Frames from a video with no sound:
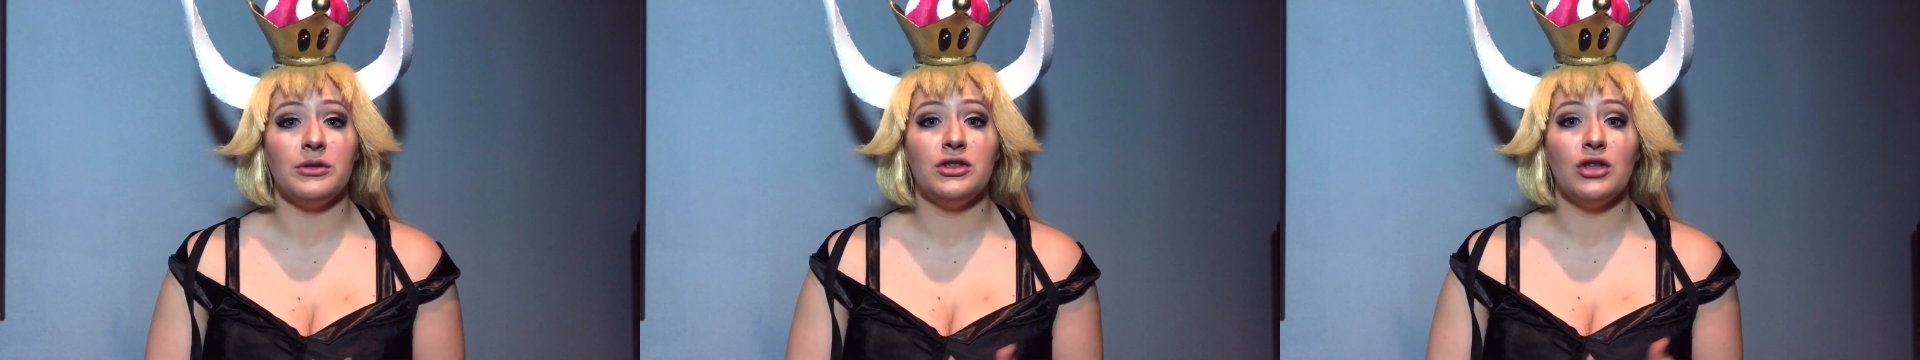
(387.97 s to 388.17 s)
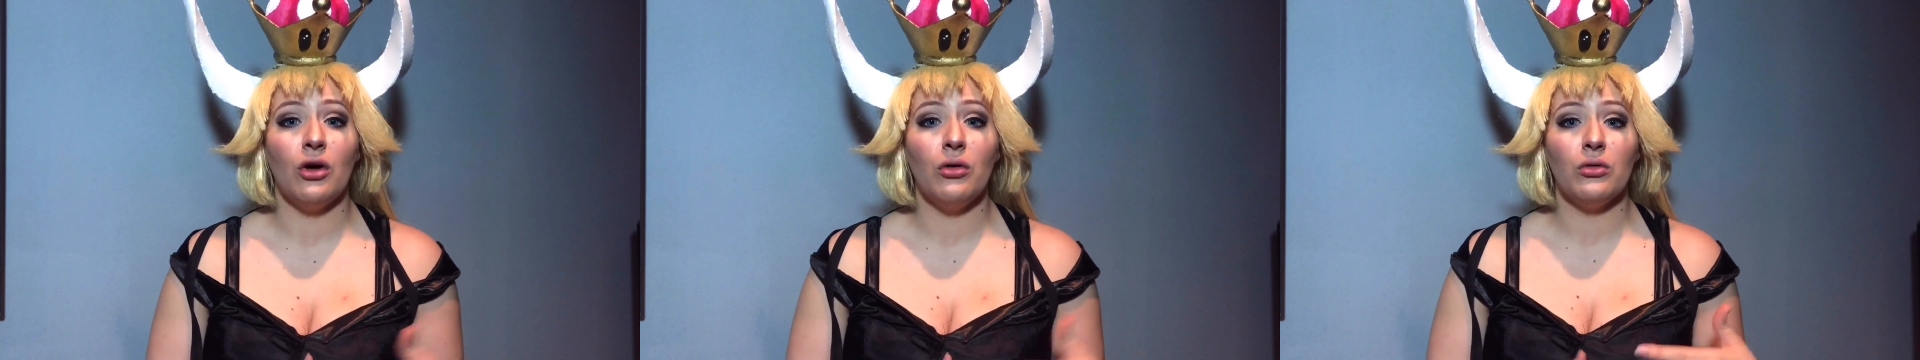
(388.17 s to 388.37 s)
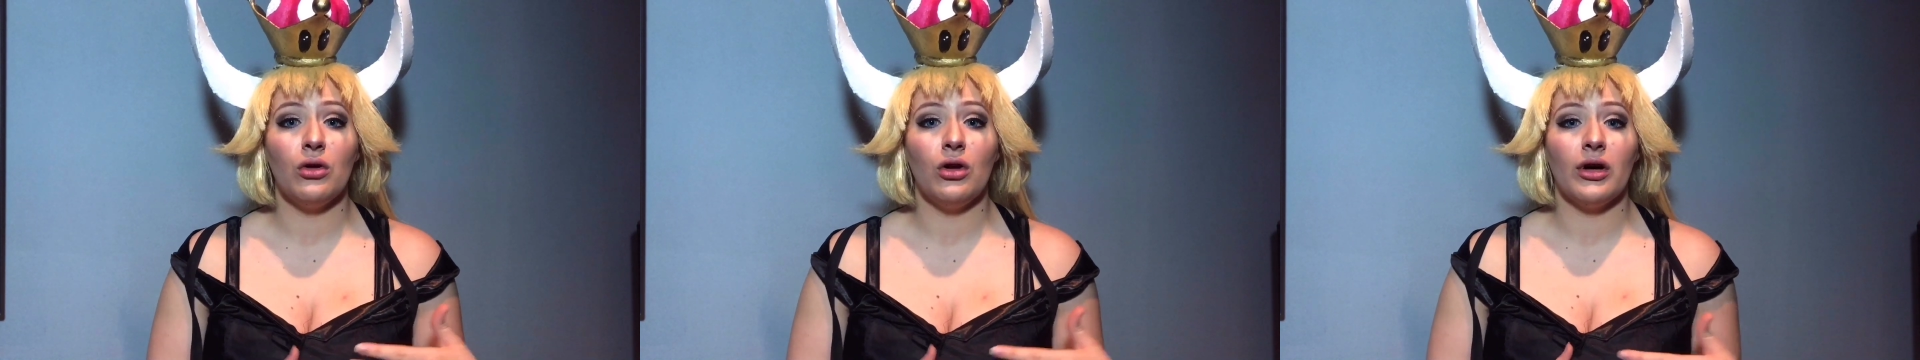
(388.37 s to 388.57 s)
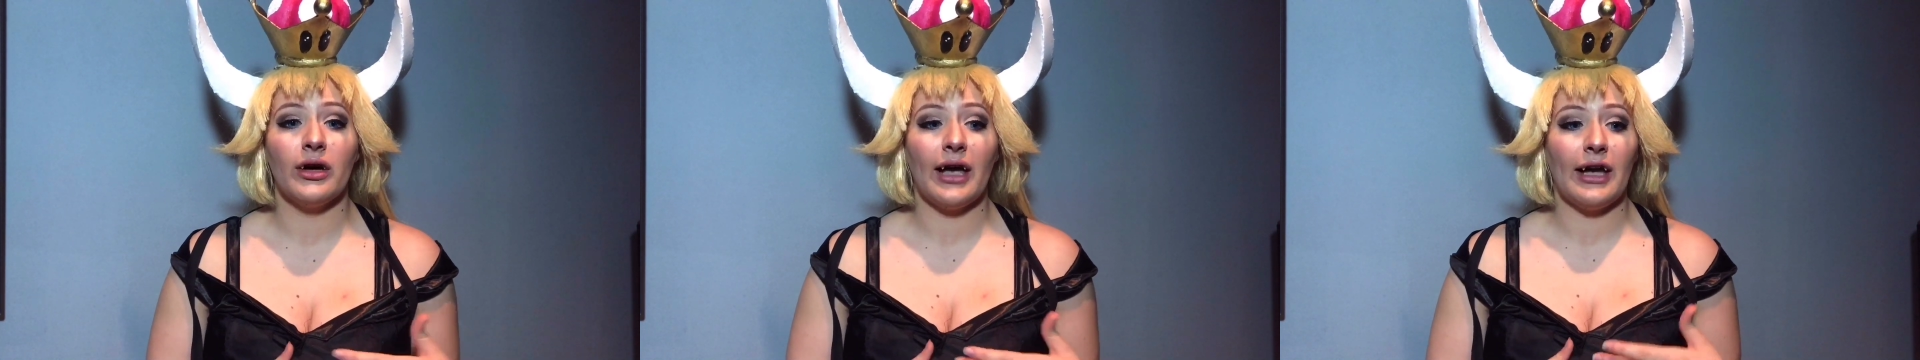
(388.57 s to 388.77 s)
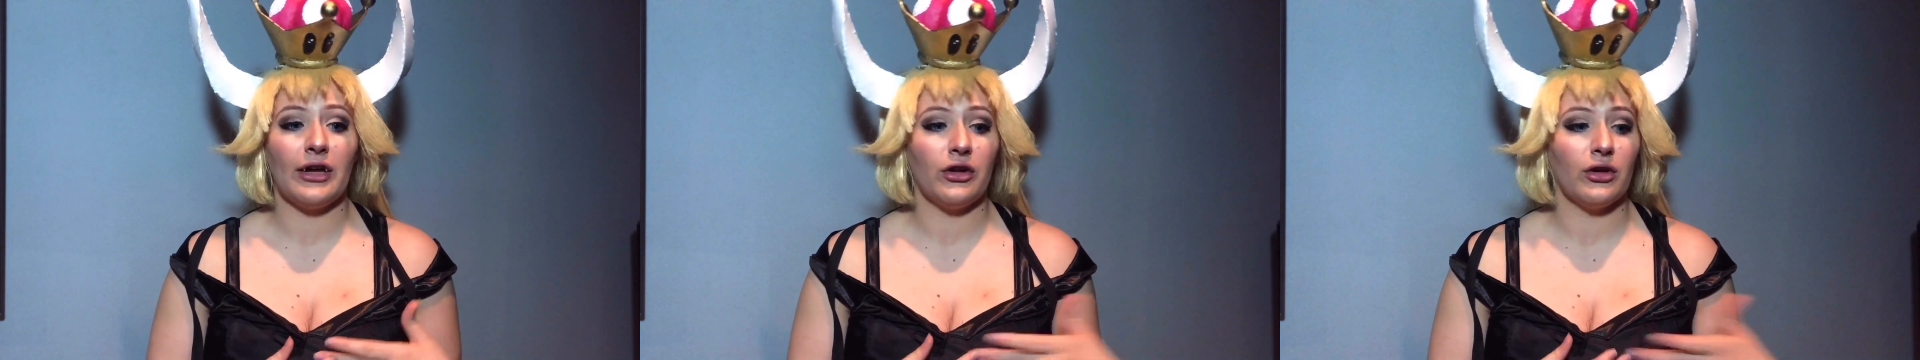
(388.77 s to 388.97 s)
Don't look
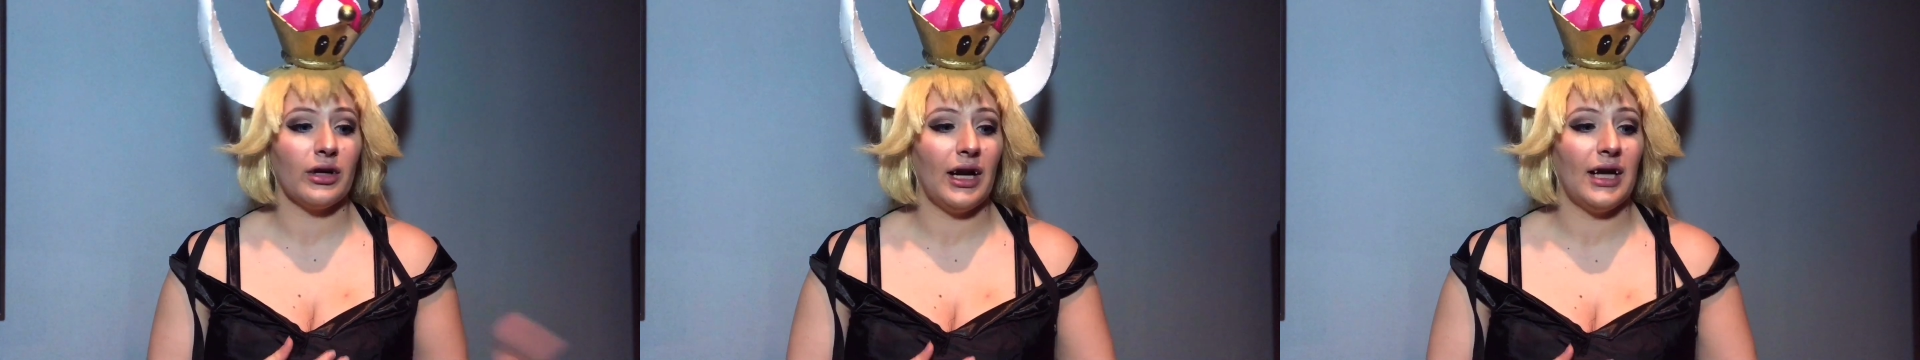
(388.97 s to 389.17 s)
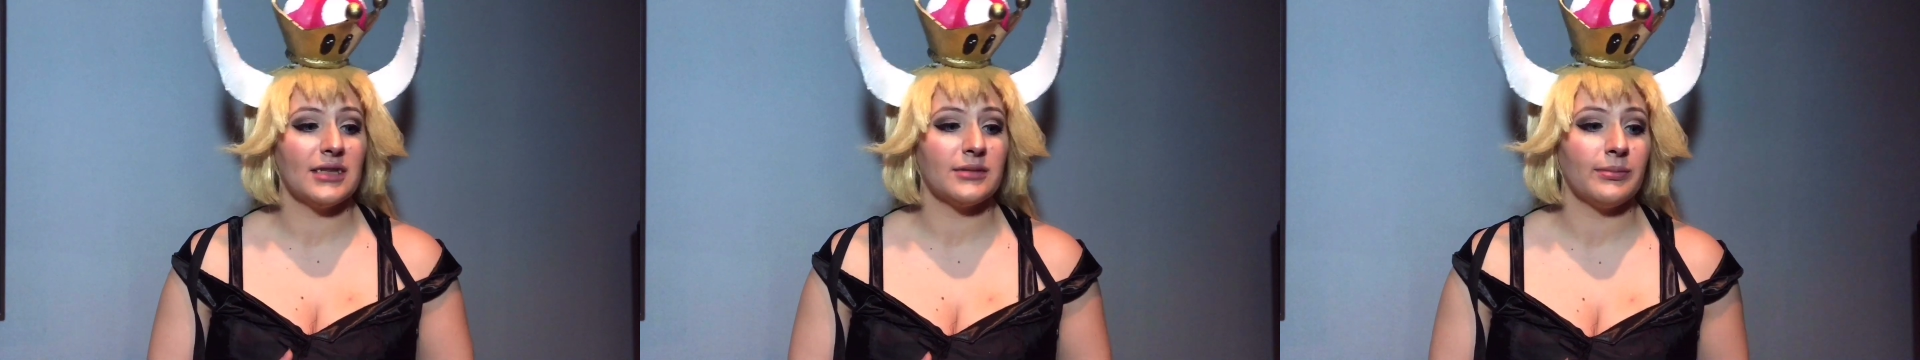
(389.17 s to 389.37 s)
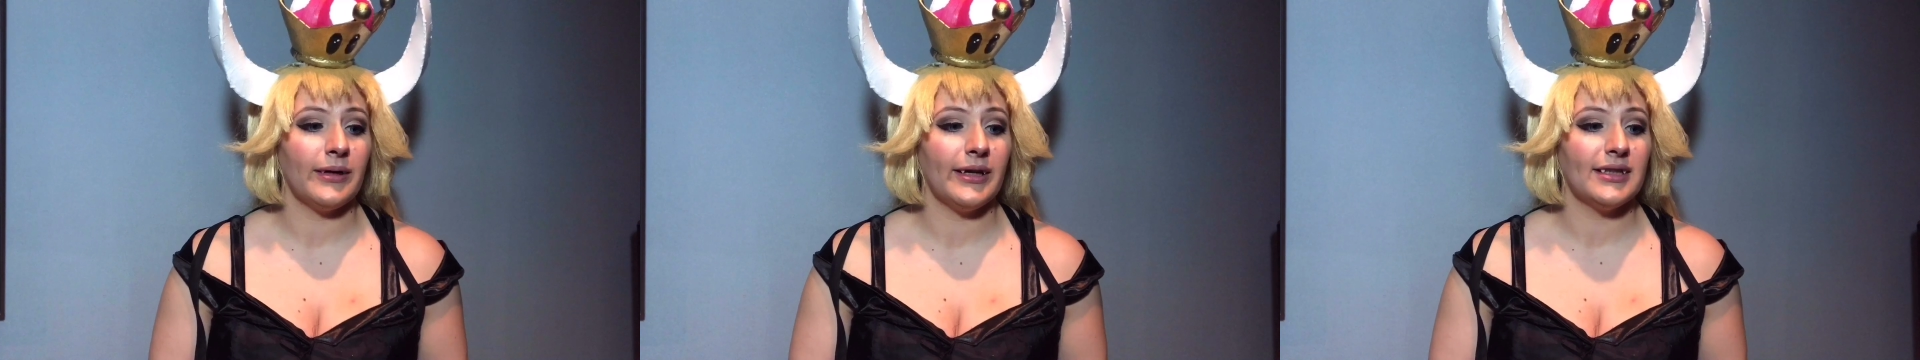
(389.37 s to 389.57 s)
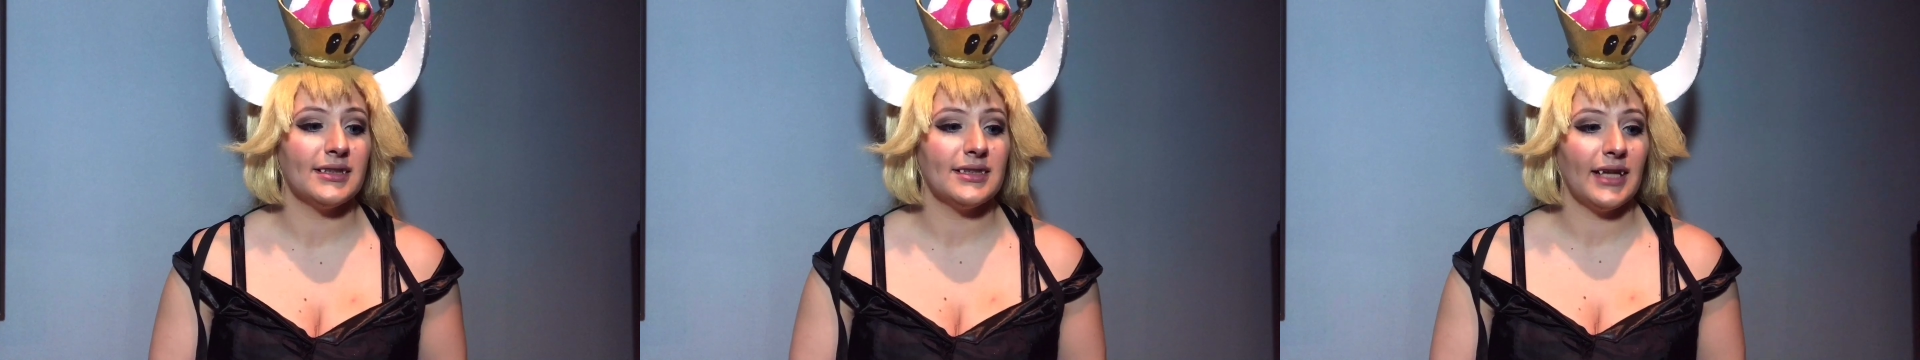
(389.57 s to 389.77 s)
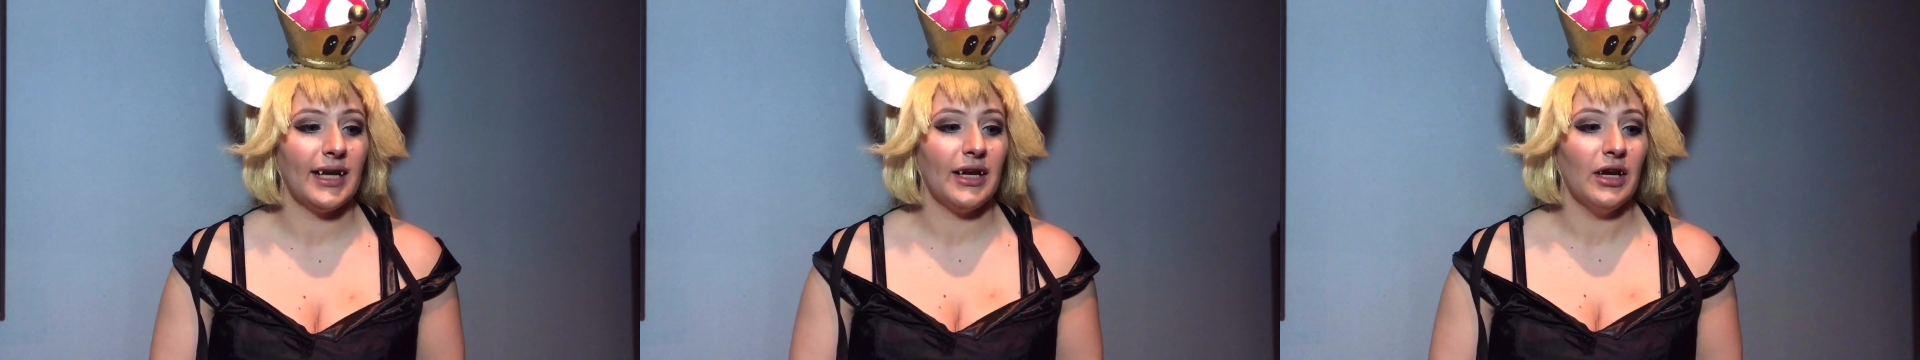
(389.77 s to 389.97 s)
at your cosplay and
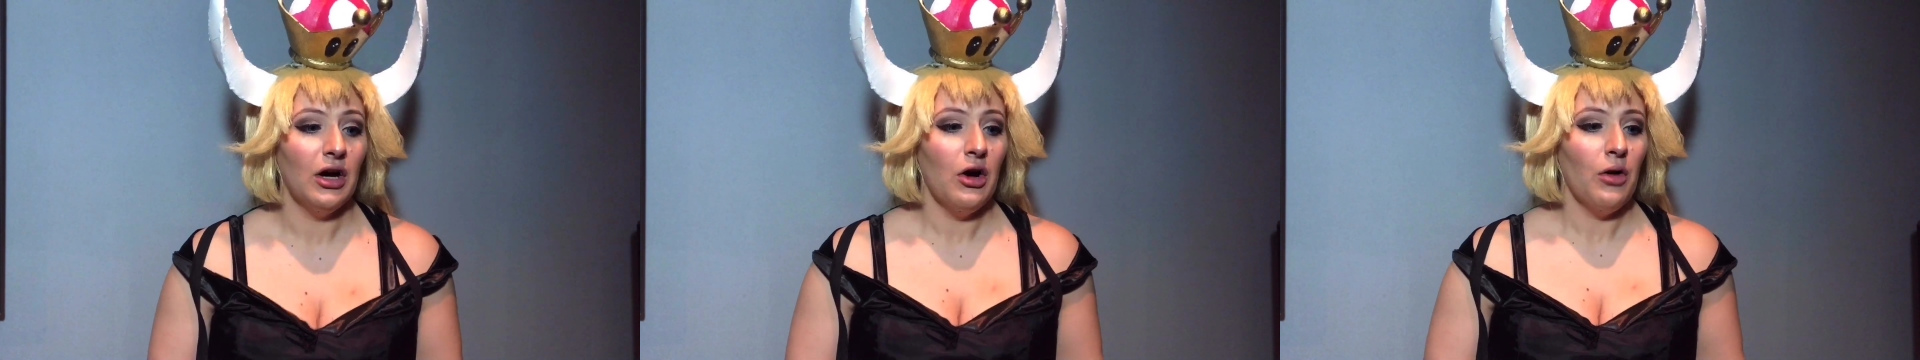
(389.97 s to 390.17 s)
say,